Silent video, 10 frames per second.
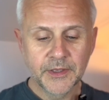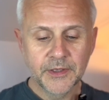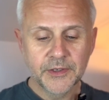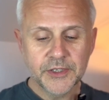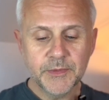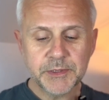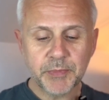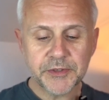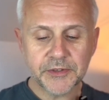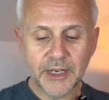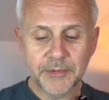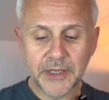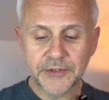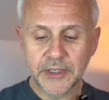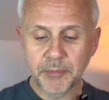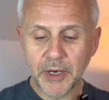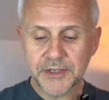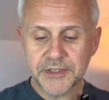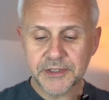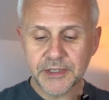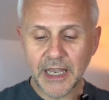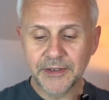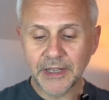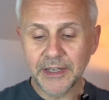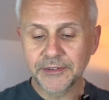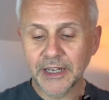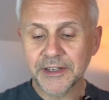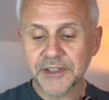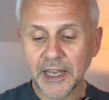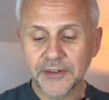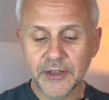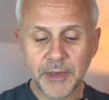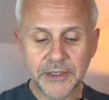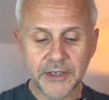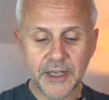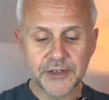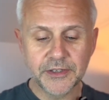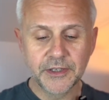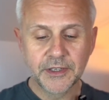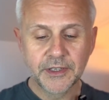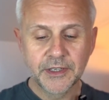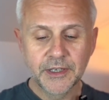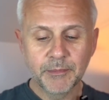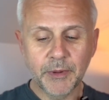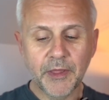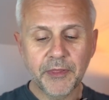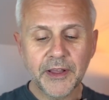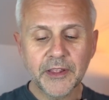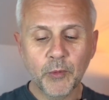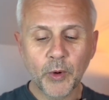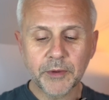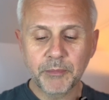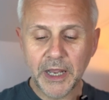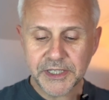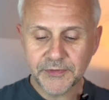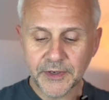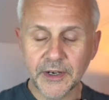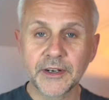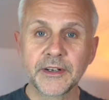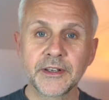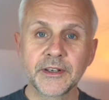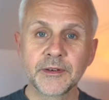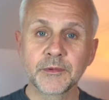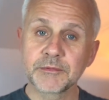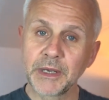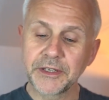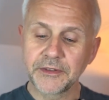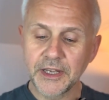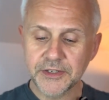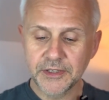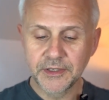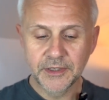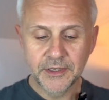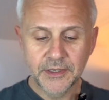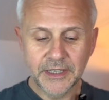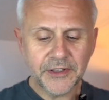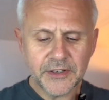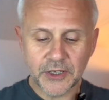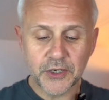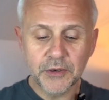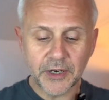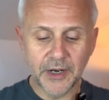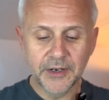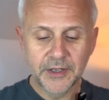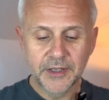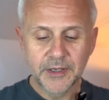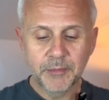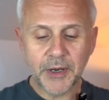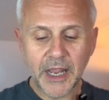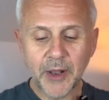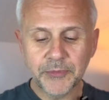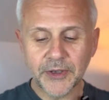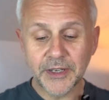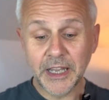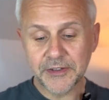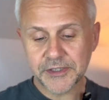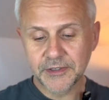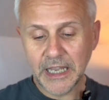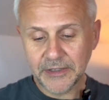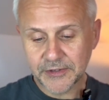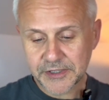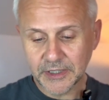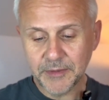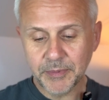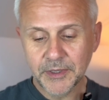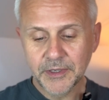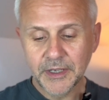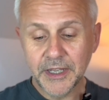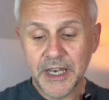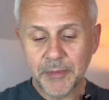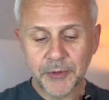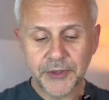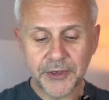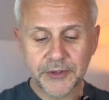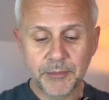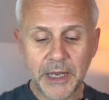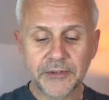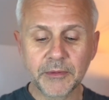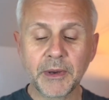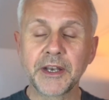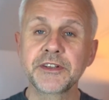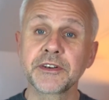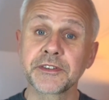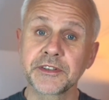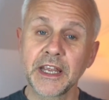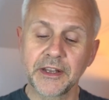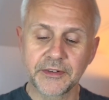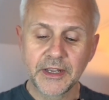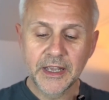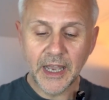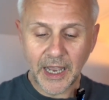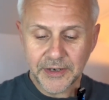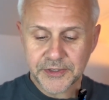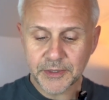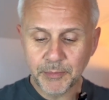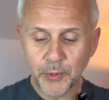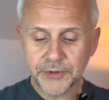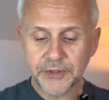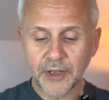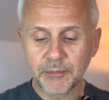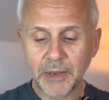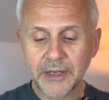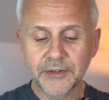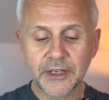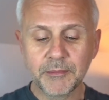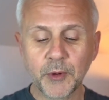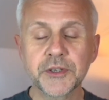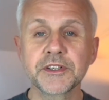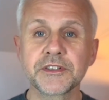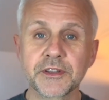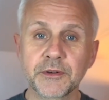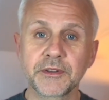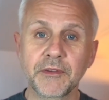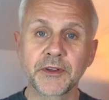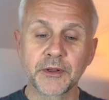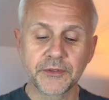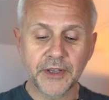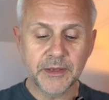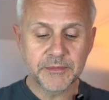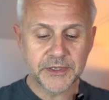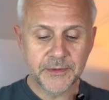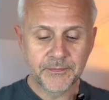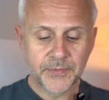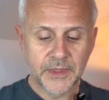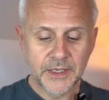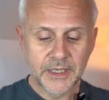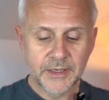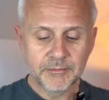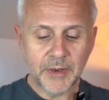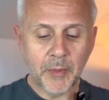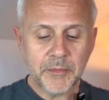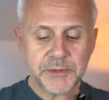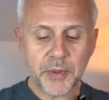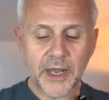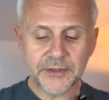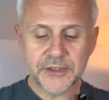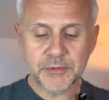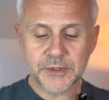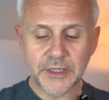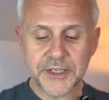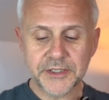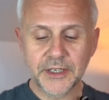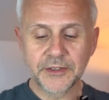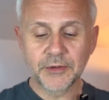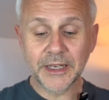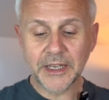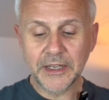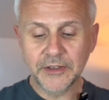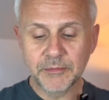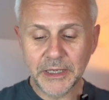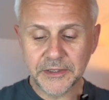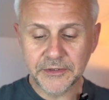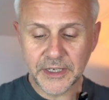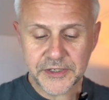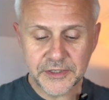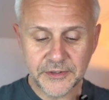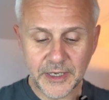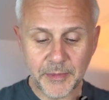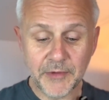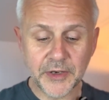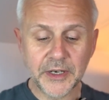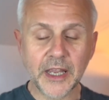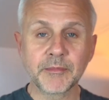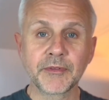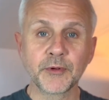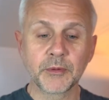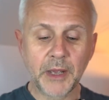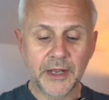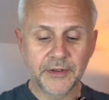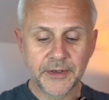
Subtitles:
She was prescribed antidepressants and anti-anxiety medication. But the thing that worked best for her was meditation. It didn't cure her, but it helped her to get to sleep, enabled her to better manage her state, and supported her mind and emotions through difficult times. My mum's practice was listening to a guided meditation tape every night before bed,